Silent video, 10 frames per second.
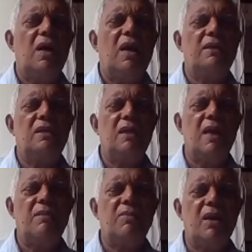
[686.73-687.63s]
and the
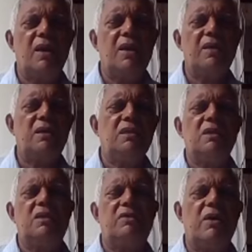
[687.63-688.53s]
lamb kind
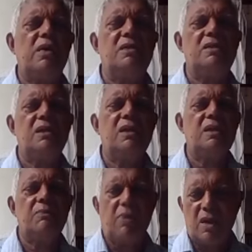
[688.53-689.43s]
arising
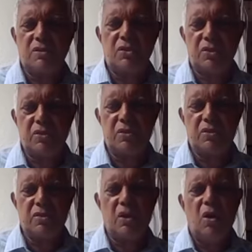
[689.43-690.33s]
in the
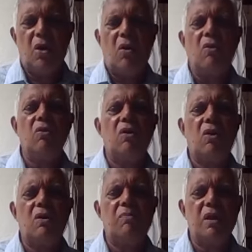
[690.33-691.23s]
pastures. O
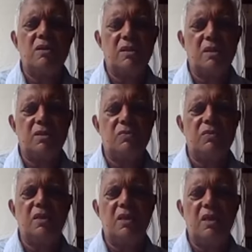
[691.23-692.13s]
Lord, bless us
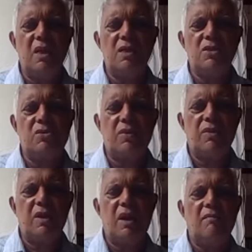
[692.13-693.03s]
with the nature
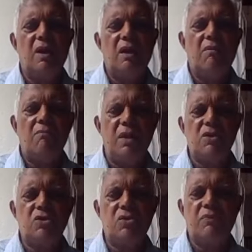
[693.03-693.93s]
of
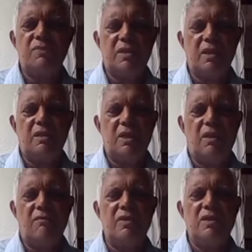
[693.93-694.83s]
the
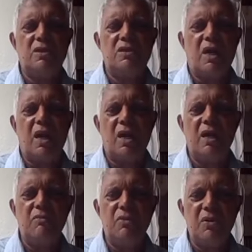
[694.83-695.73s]
dove, which is our
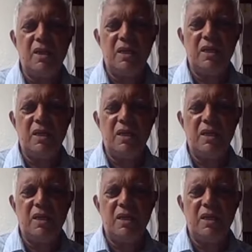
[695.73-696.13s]
MOD.